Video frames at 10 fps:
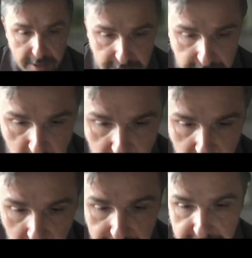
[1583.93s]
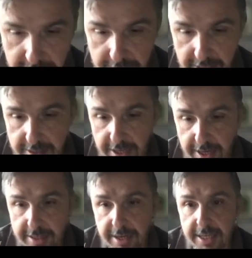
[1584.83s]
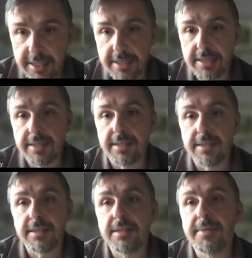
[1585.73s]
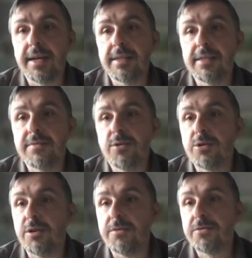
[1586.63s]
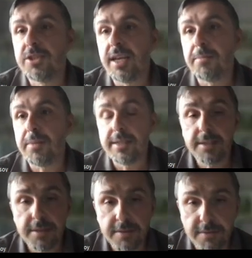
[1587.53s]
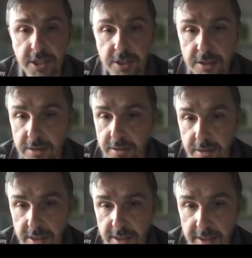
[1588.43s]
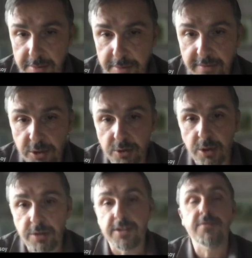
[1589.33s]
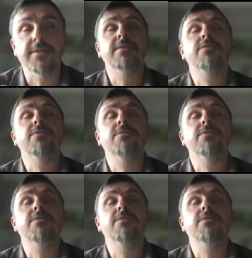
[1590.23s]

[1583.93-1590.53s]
their automorphisms are characterized by the work of Steinberg, which in the previous talk, which was